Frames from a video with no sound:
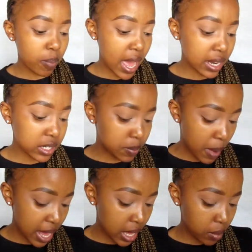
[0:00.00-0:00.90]
palette
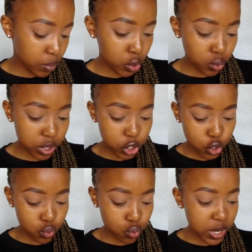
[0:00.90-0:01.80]
by Beauty
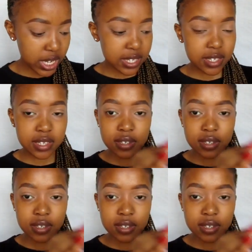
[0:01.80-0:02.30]
Treats,